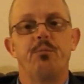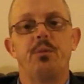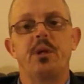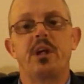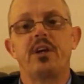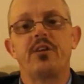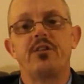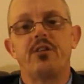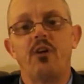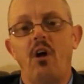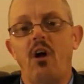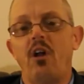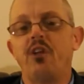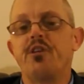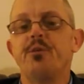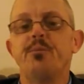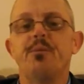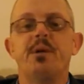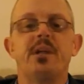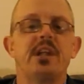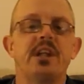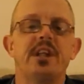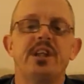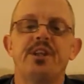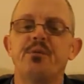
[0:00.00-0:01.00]
Because
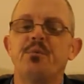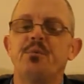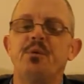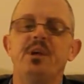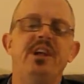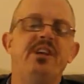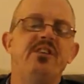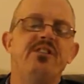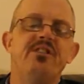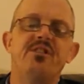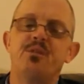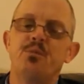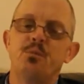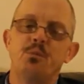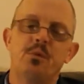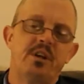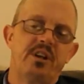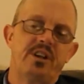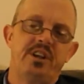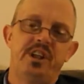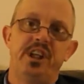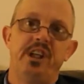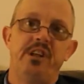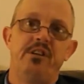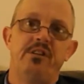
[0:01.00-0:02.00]
ultimately the reason we're
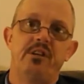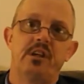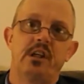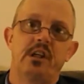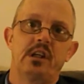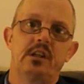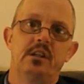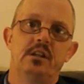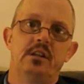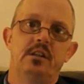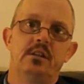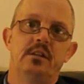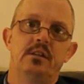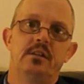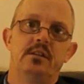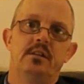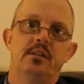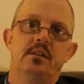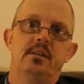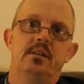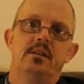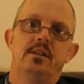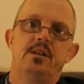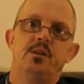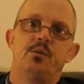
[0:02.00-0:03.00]
teaching,
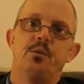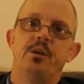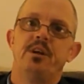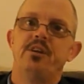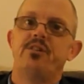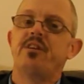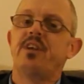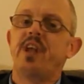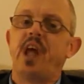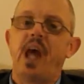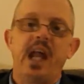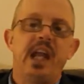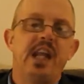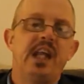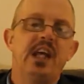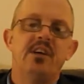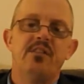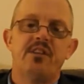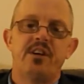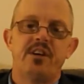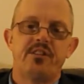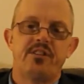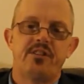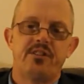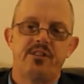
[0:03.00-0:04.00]
the reason any of
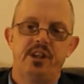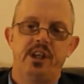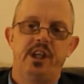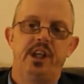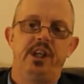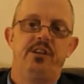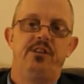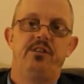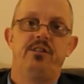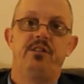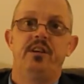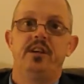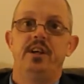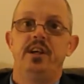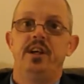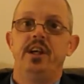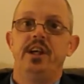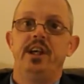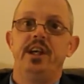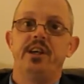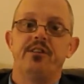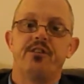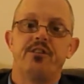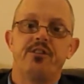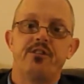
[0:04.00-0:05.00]
us teach,
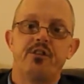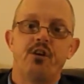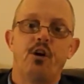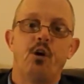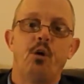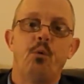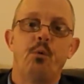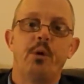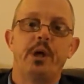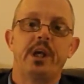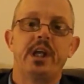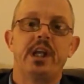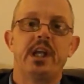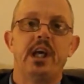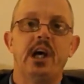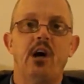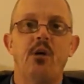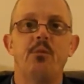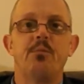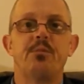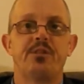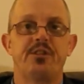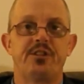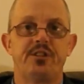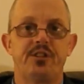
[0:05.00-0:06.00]
is so we can
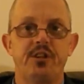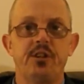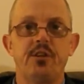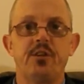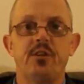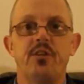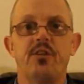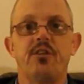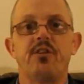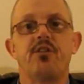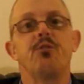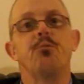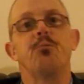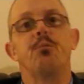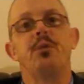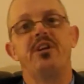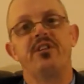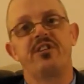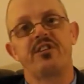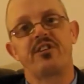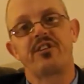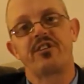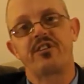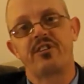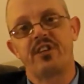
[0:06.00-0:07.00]
help students be
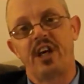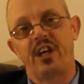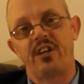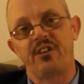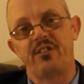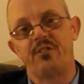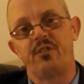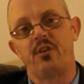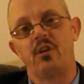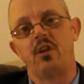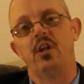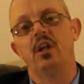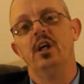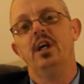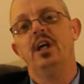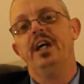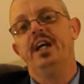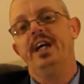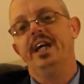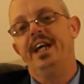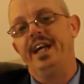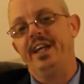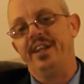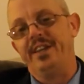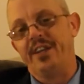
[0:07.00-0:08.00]
successful
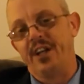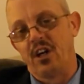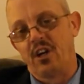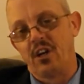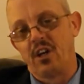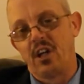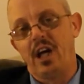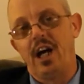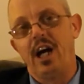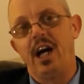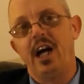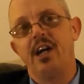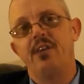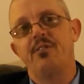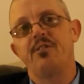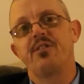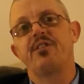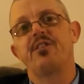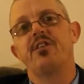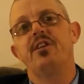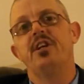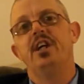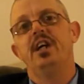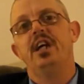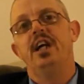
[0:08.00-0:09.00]
in their
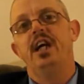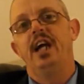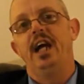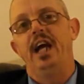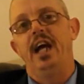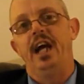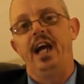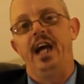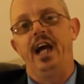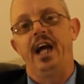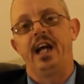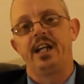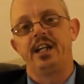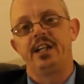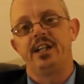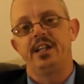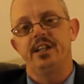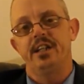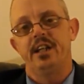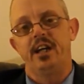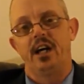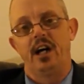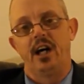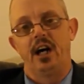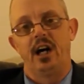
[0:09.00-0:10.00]
lives and
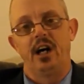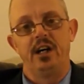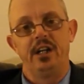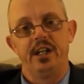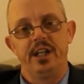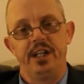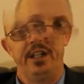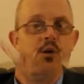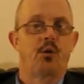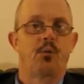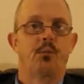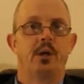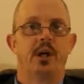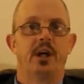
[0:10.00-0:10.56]
in their